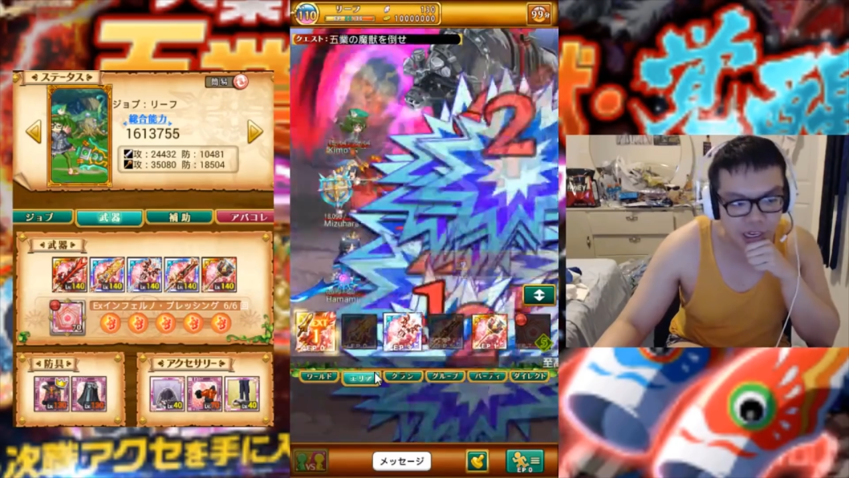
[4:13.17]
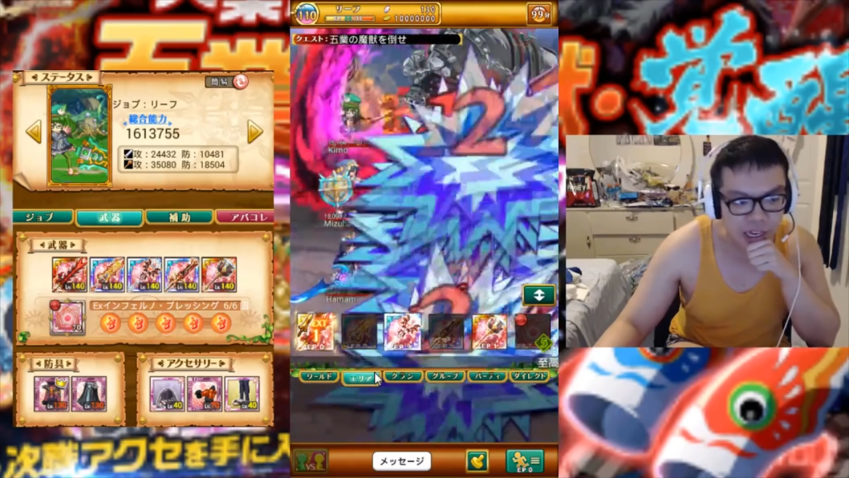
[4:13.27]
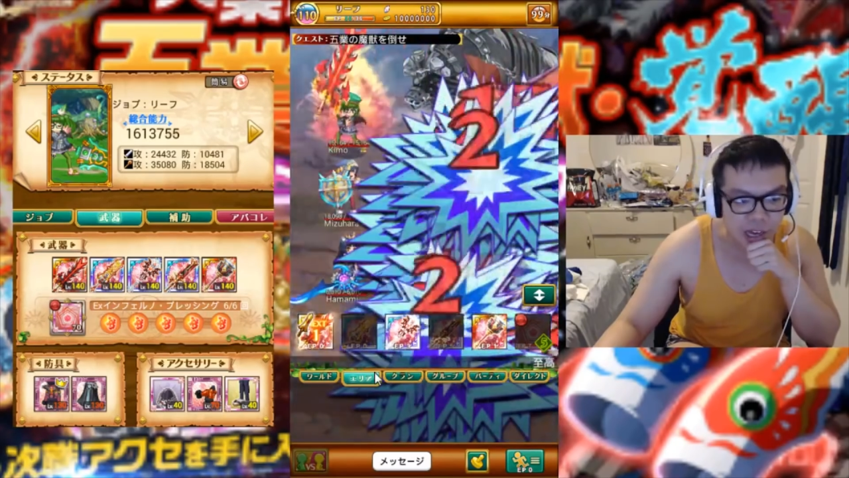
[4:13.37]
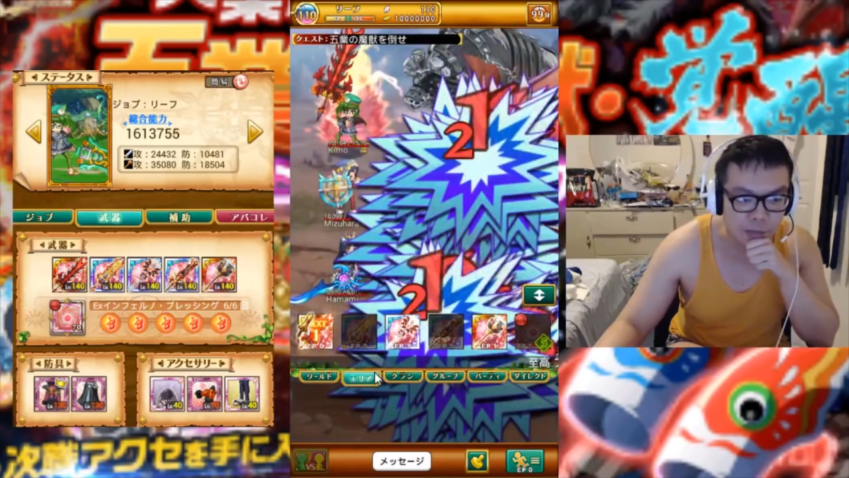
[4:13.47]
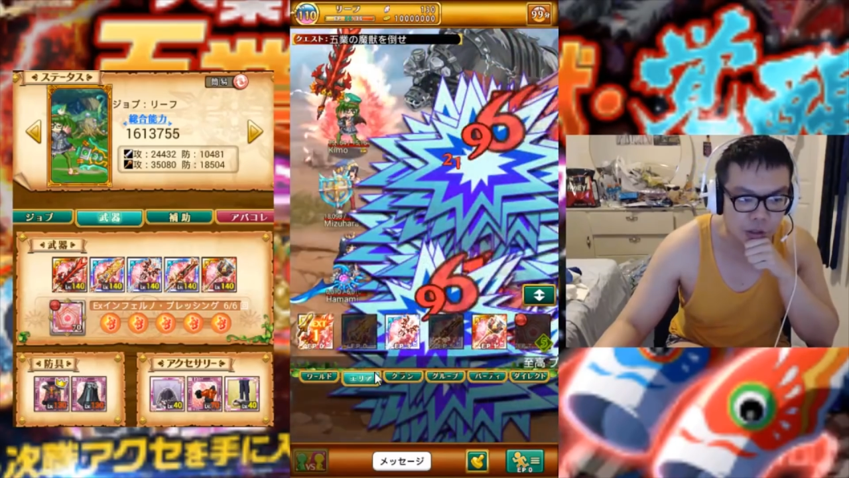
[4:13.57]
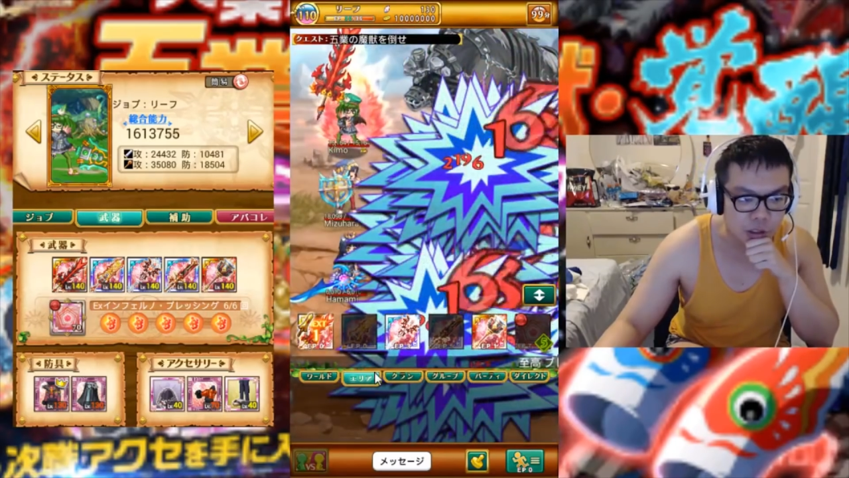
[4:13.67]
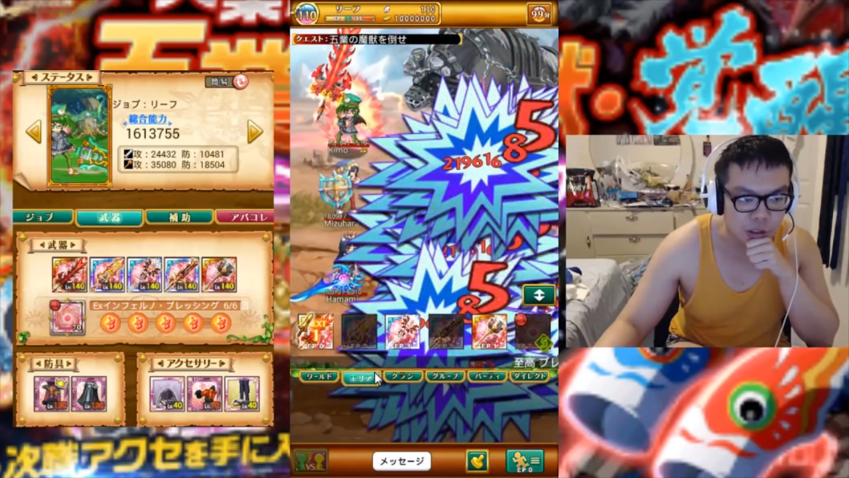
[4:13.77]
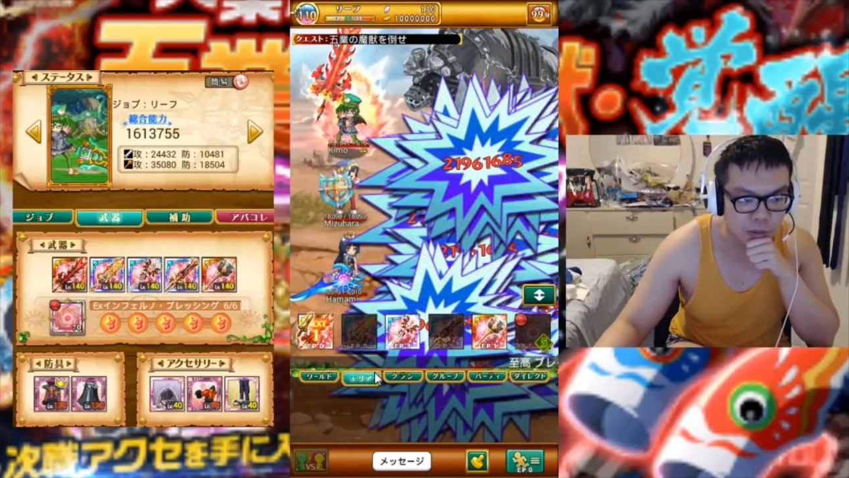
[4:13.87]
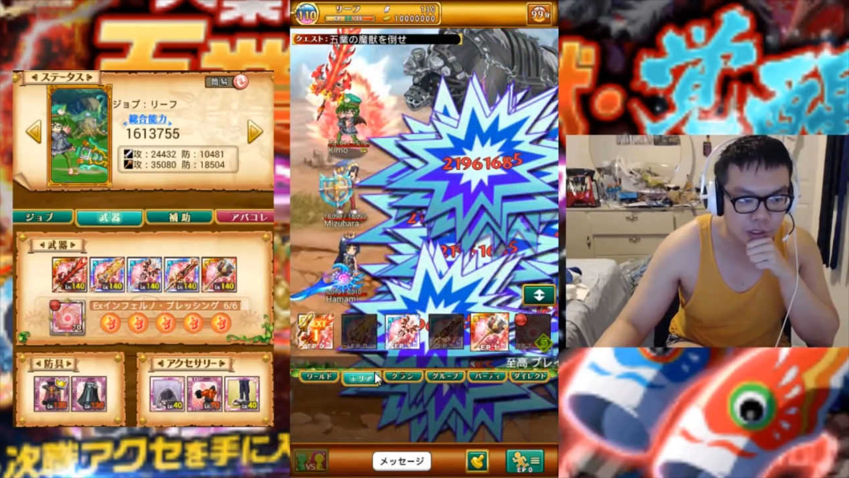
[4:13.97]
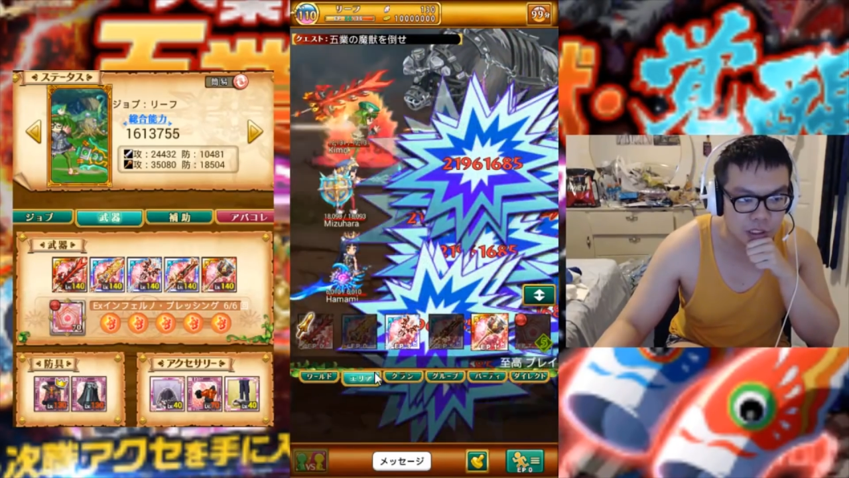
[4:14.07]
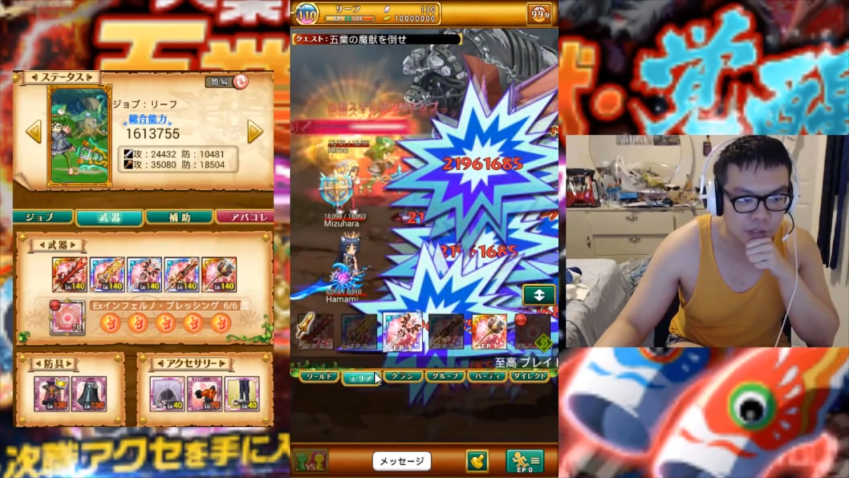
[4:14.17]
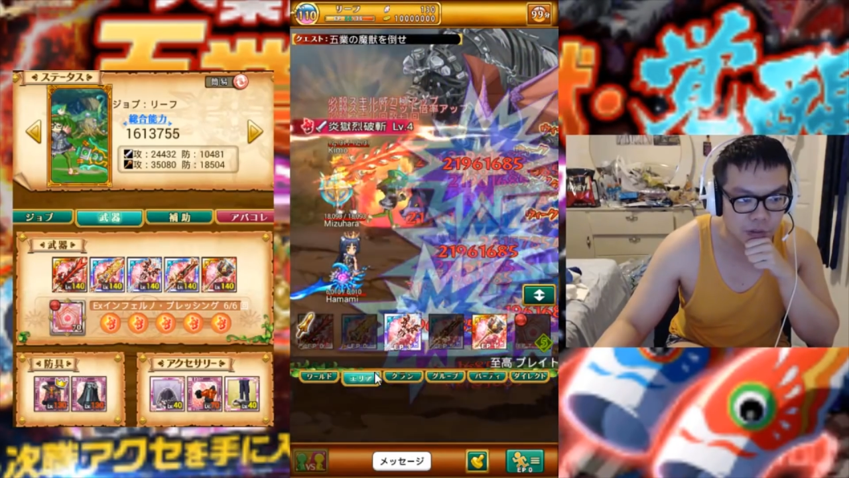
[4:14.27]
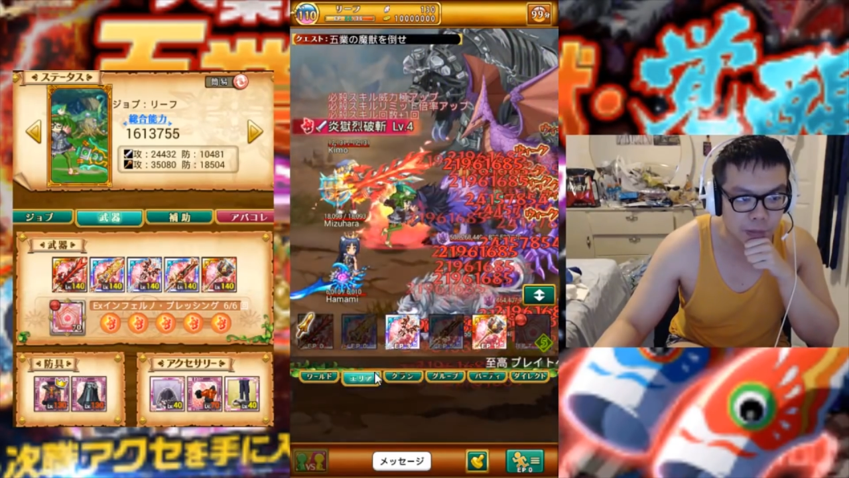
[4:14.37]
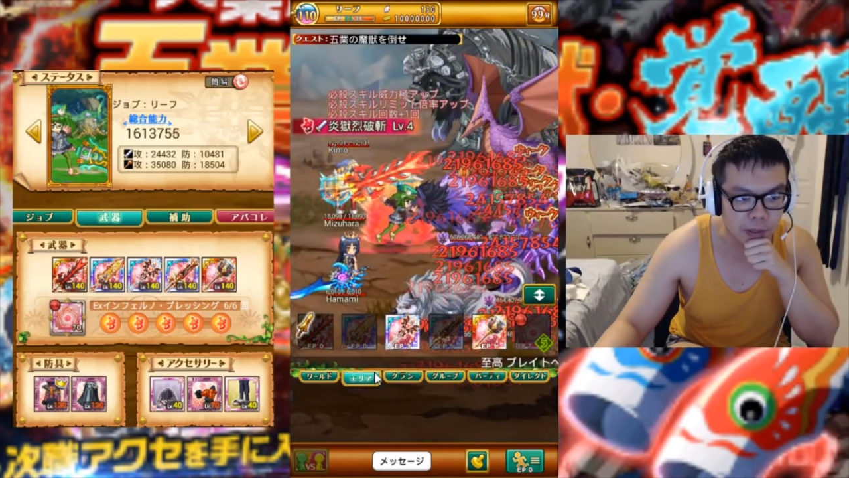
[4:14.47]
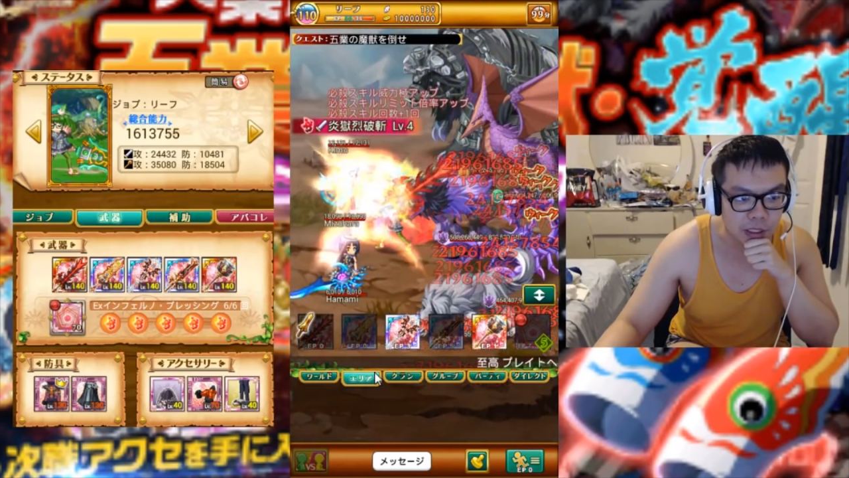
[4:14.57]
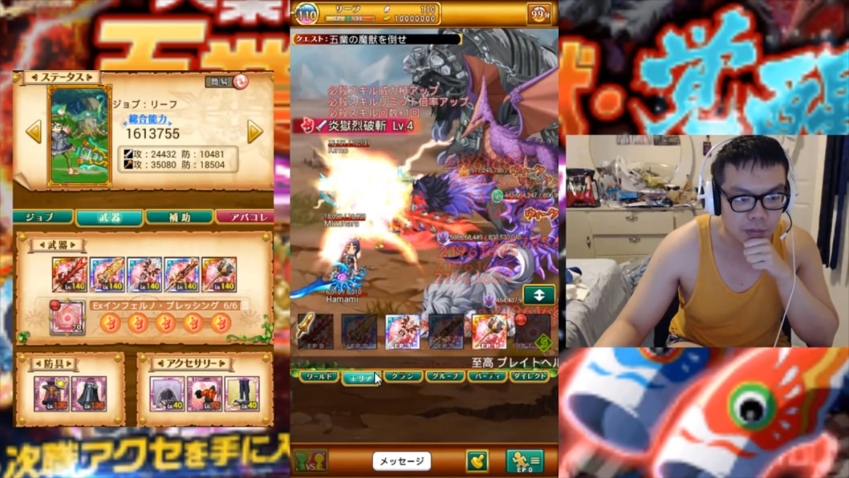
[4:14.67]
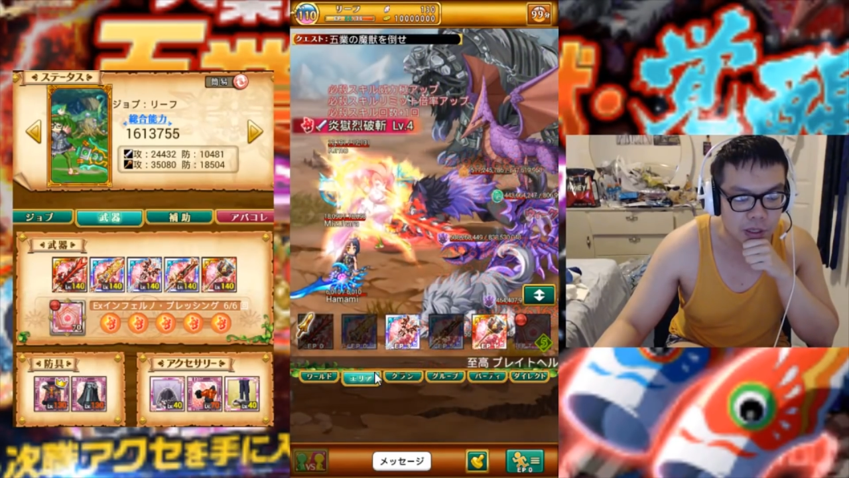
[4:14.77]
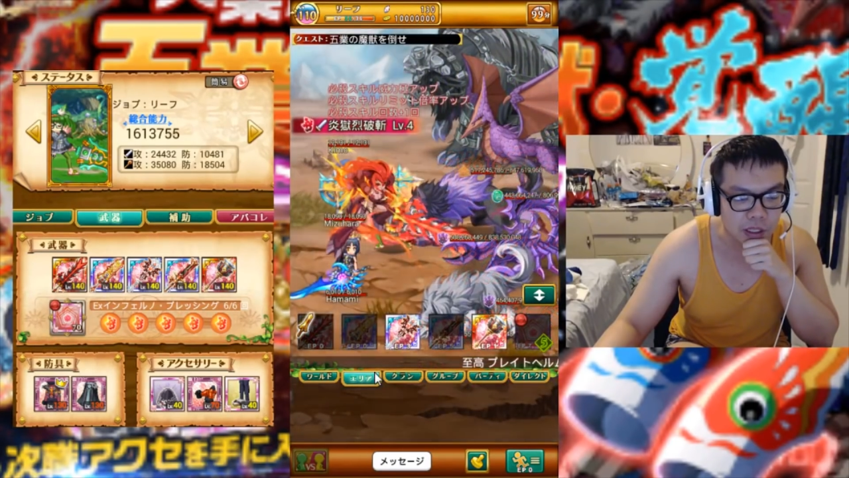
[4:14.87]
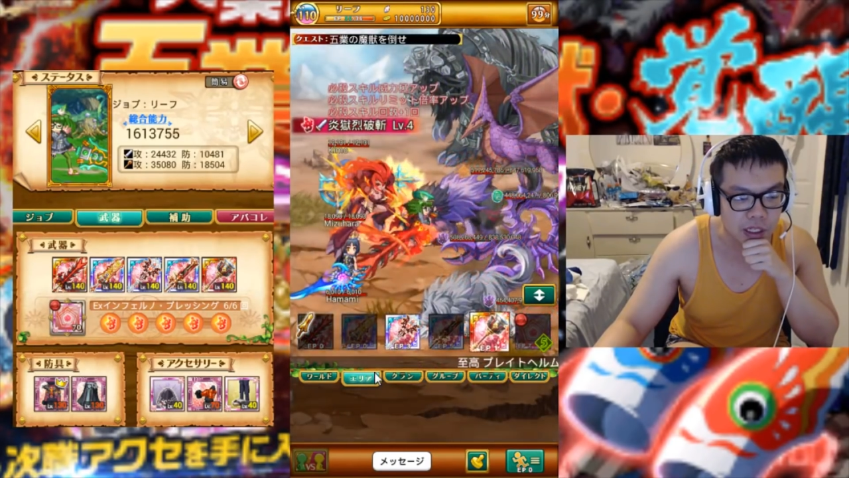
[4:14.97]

have multiple tier 4 weapons as well.